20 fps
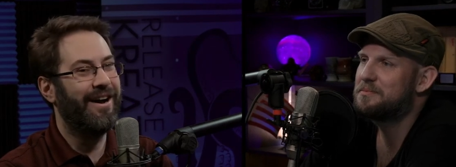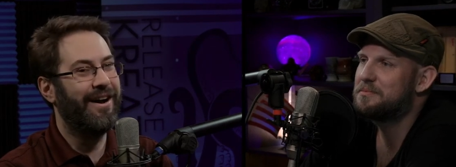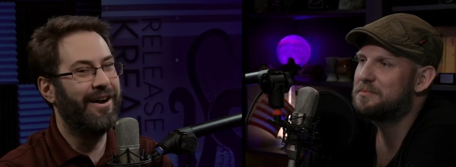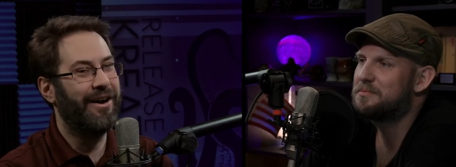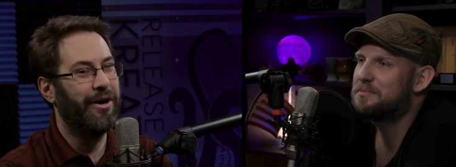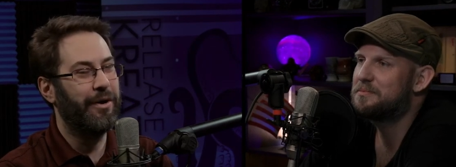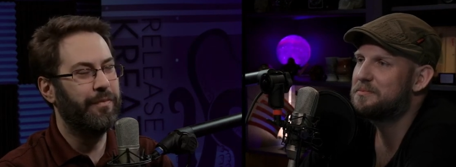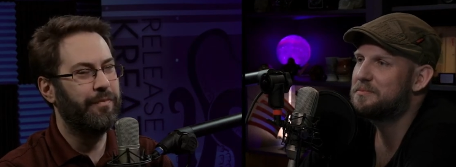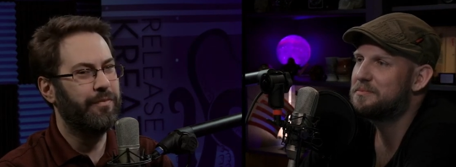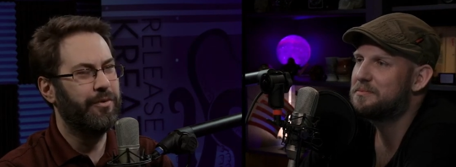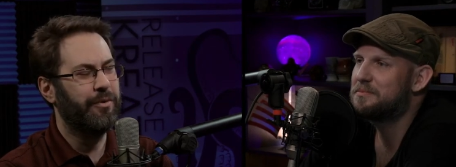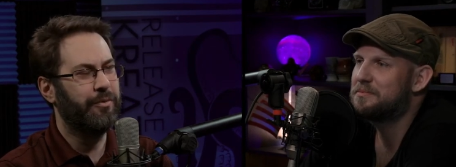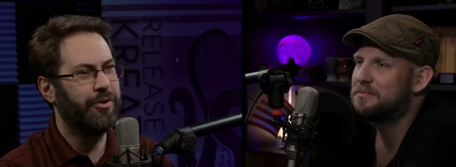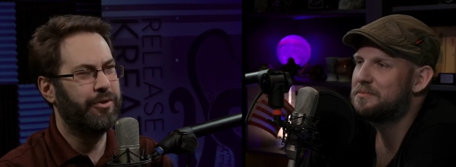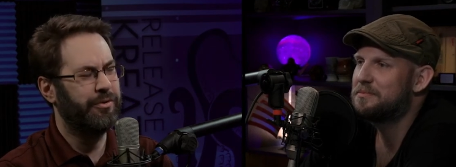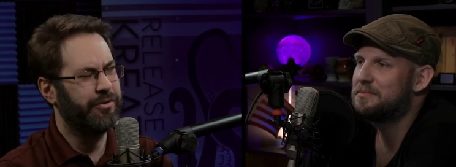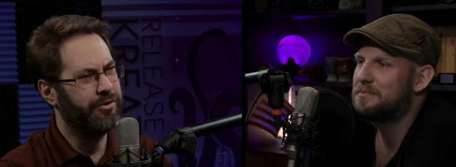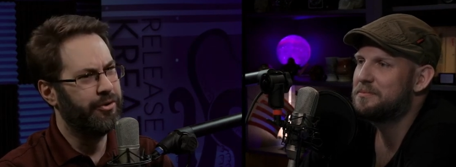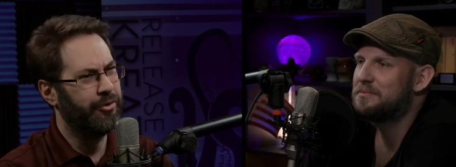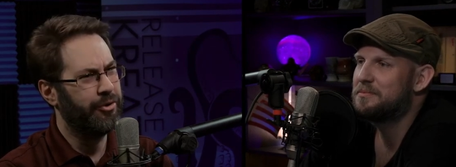Speaker 1: um,
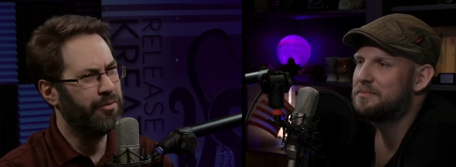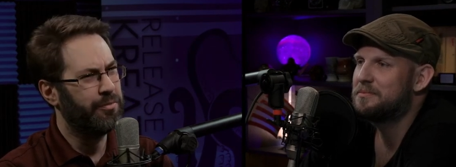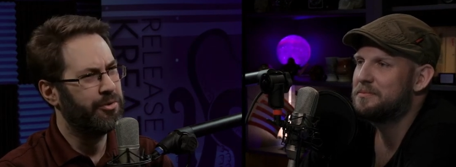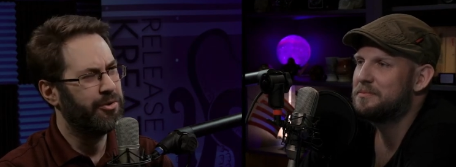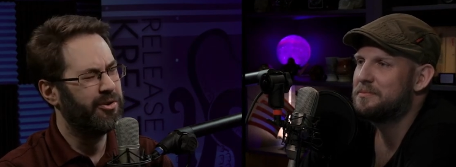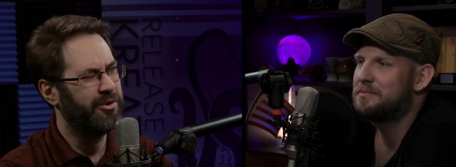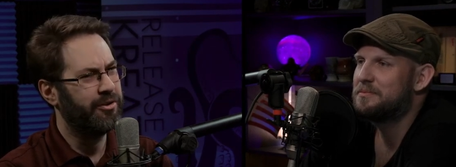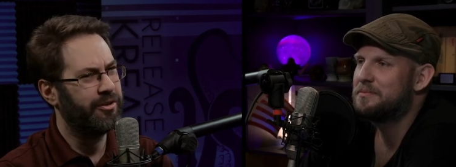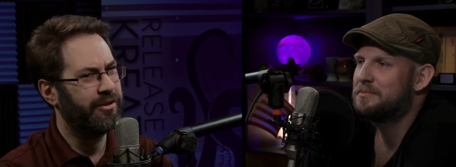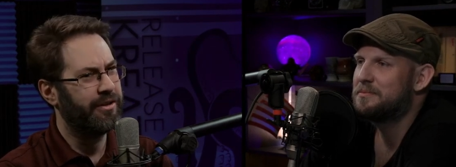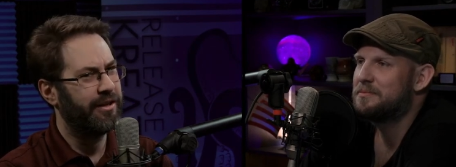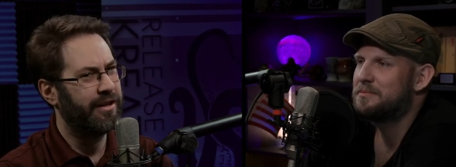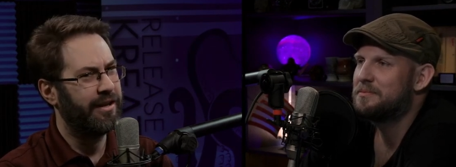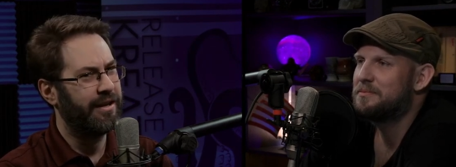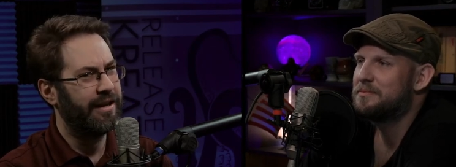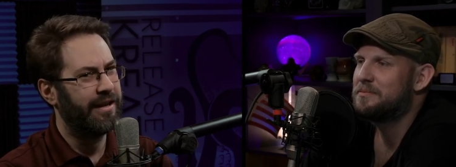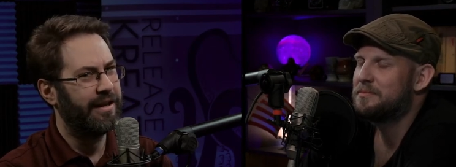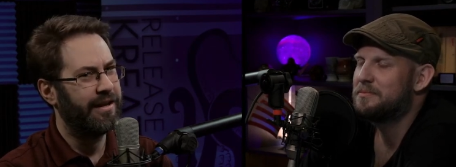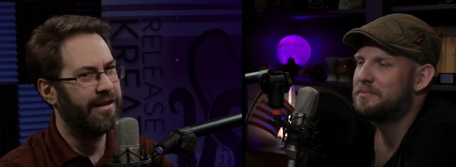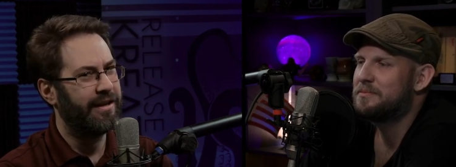which was notable
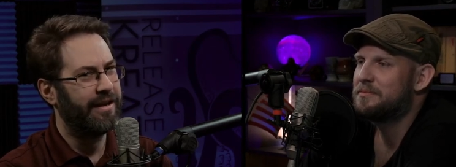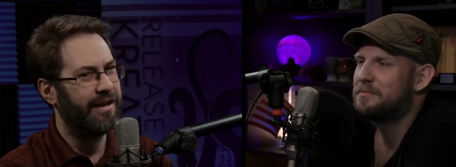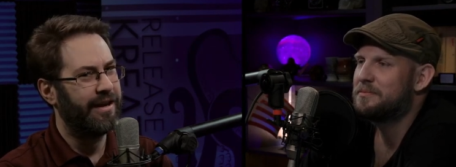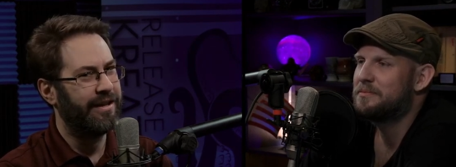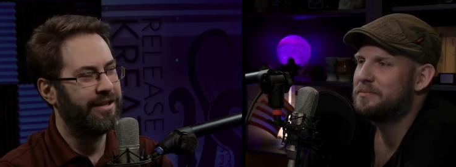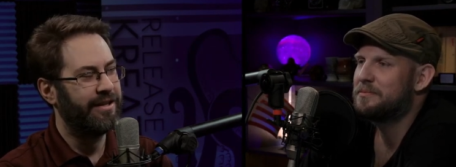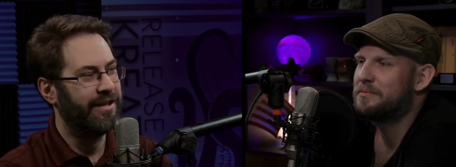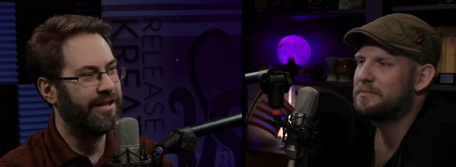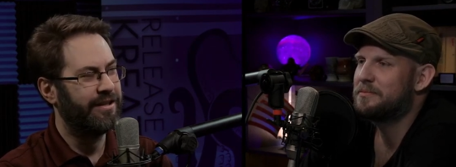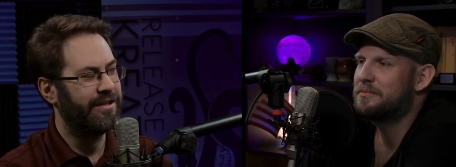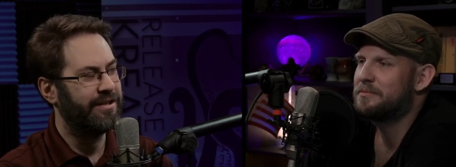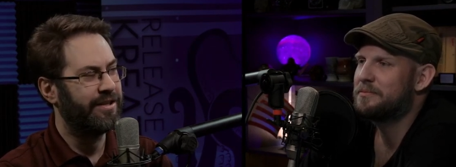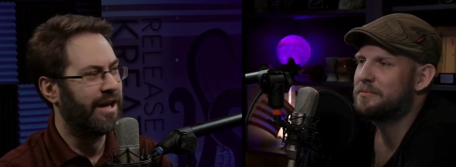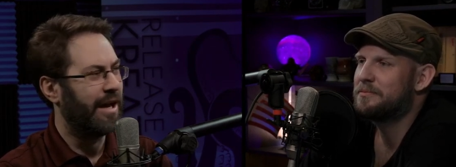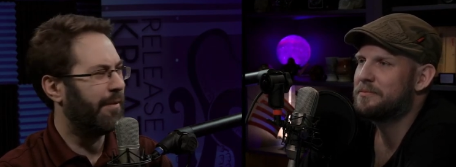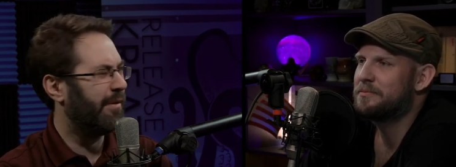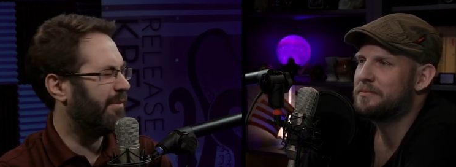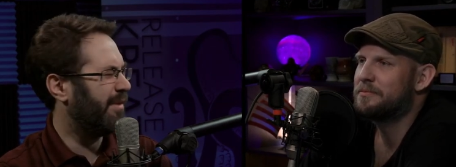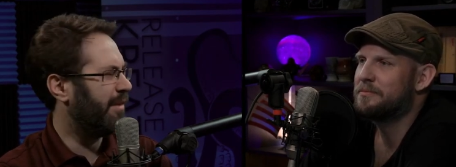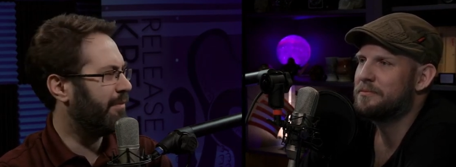I think at the
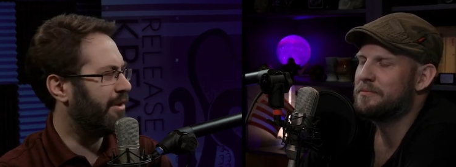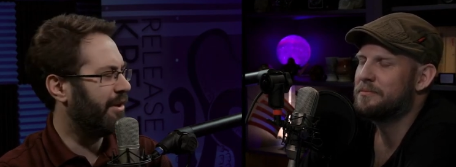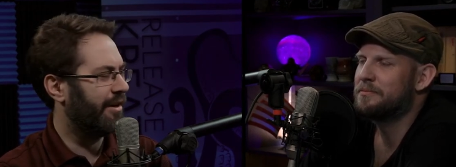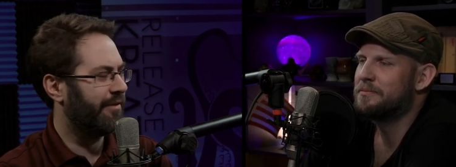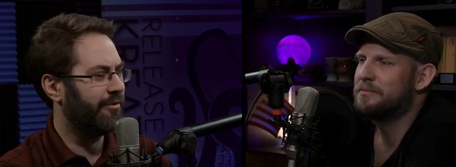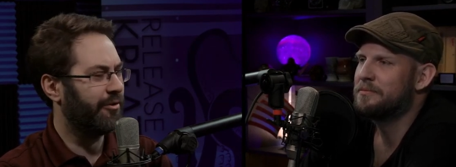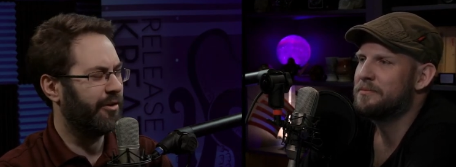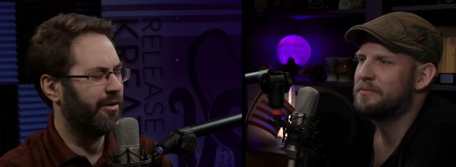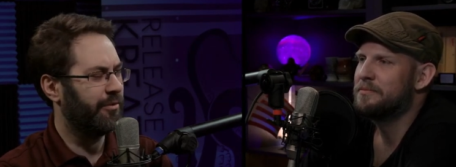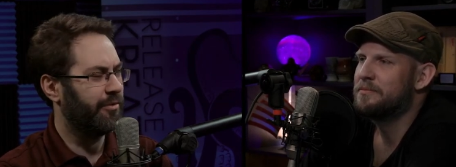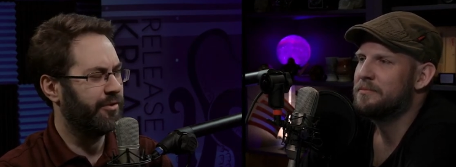time and maybe ever,